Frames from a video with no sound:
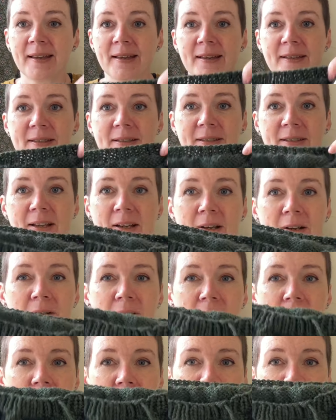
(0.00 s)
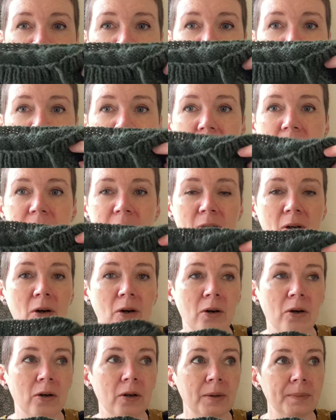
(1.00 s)
So I think I've
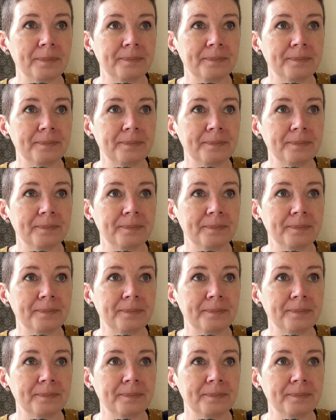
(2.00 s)
got